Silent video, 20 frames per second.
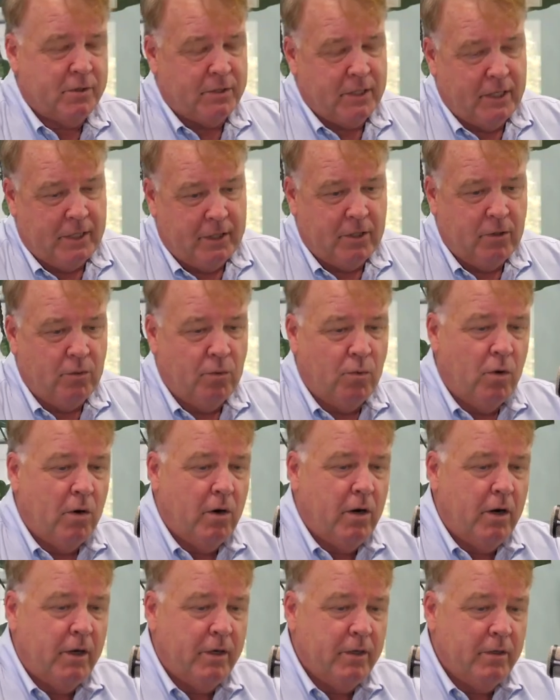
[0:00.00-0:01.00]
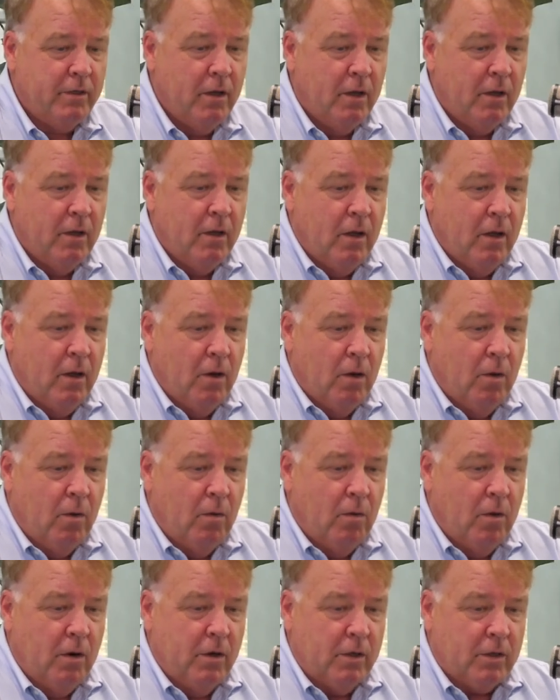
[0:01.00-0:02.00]
presented to Warren, and
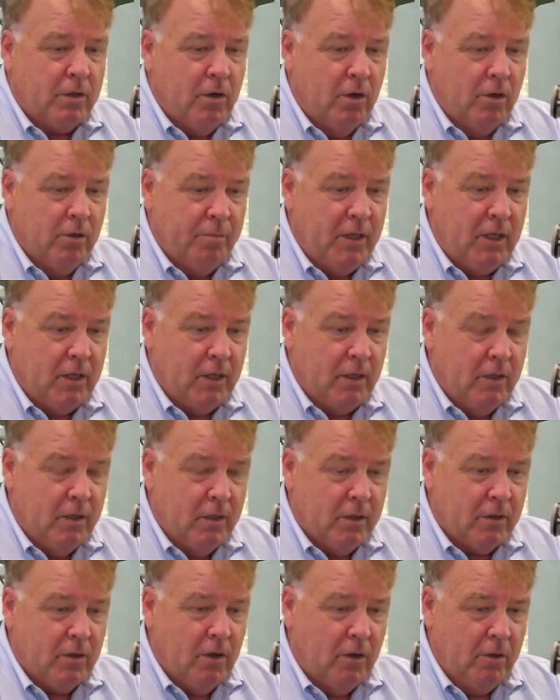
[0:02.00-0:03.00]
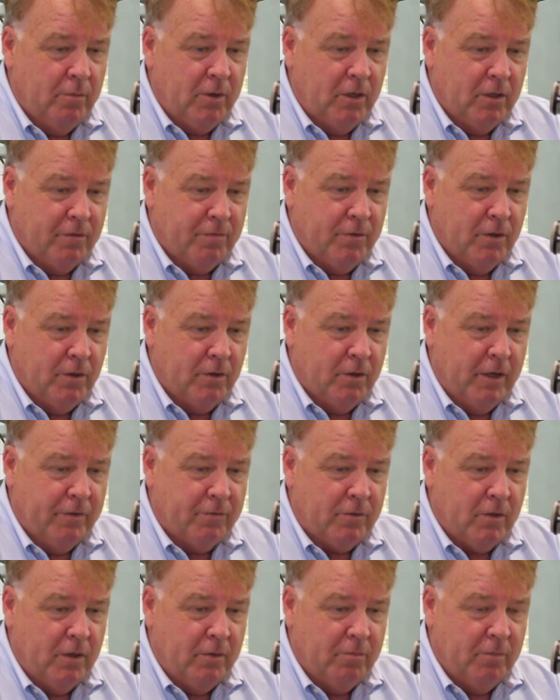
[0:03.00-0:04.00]
Warren called me on the phone
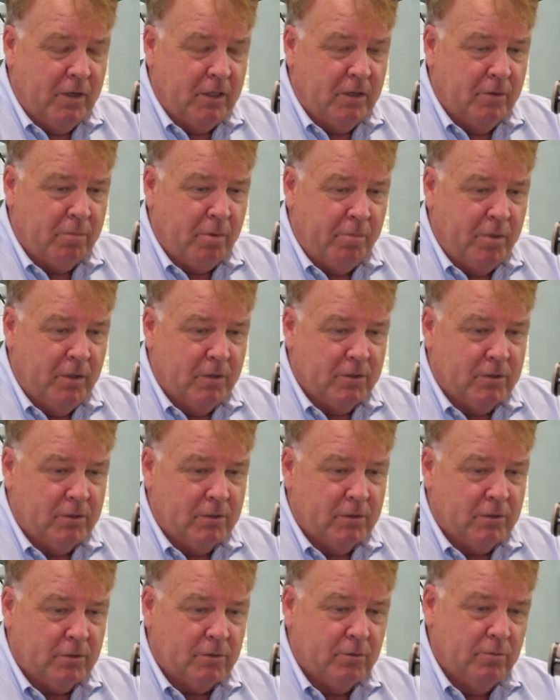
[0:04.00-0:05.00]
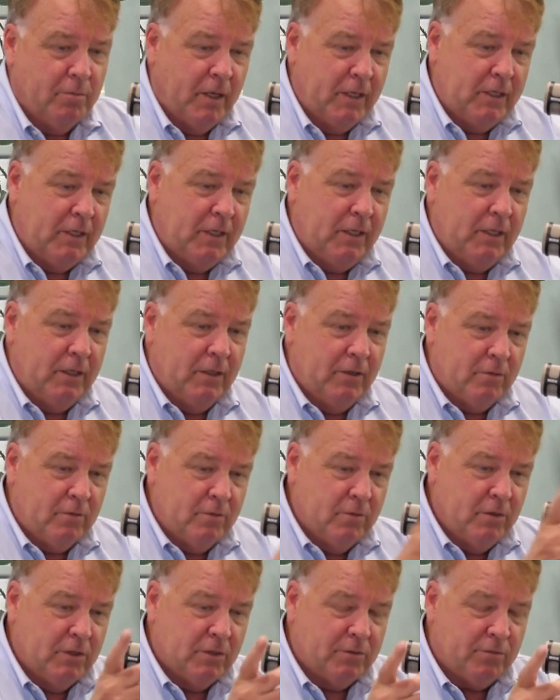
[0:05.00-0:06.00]
after I'd made the proposal through my dean and
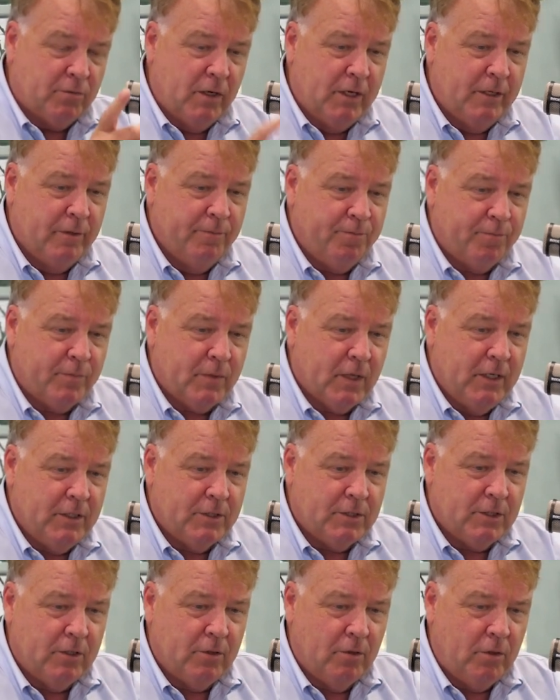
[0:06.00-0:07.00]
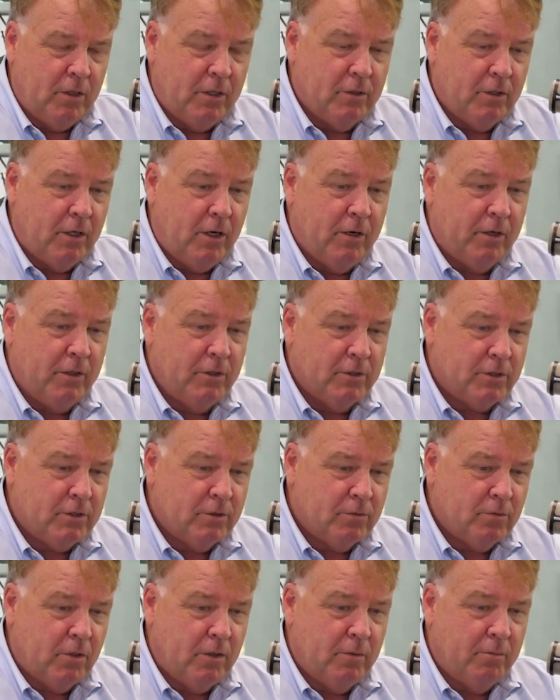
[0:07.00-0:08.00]
through his friend, and said, Larry, this
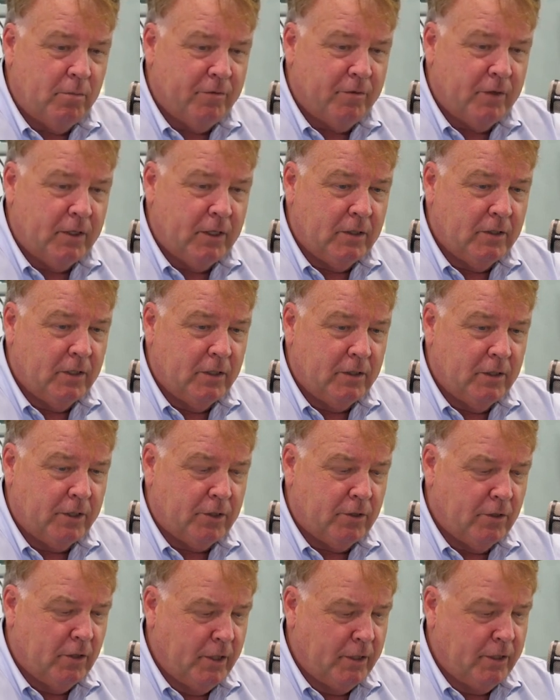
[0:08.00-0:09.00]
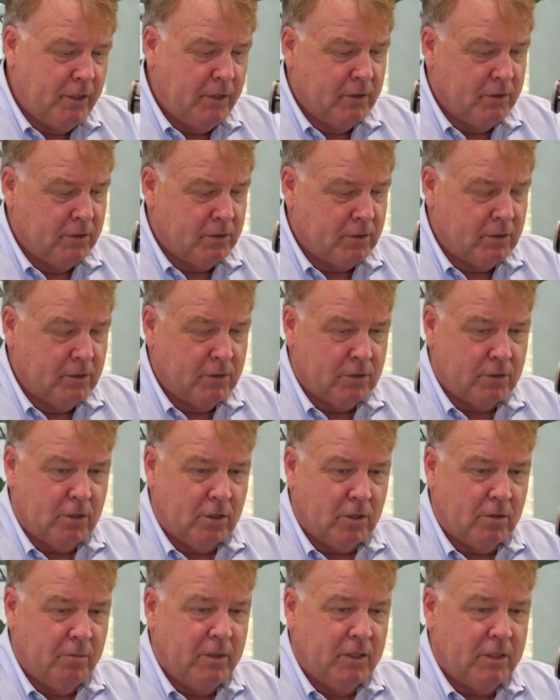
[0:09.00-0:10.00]
is Warren Buffett. I like your idea. Let's
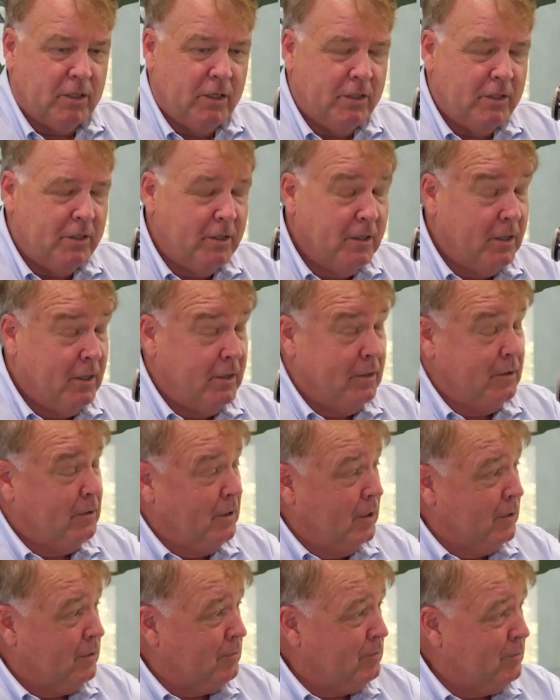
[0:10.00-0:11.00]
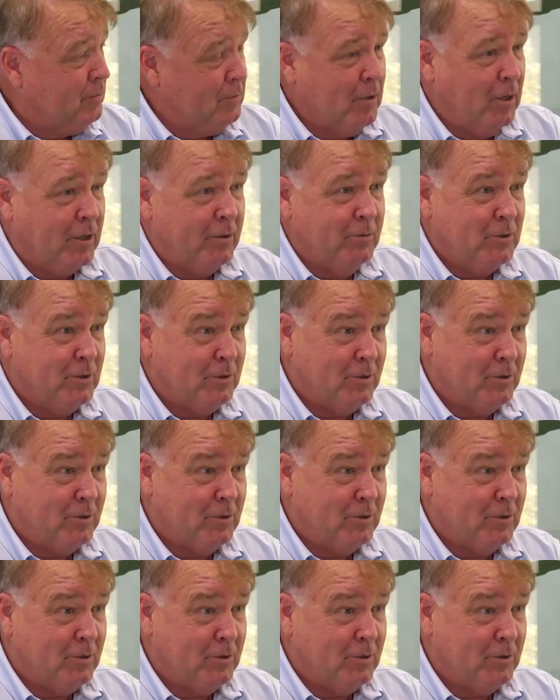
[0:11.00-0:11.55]
talk about the idea. And I thought it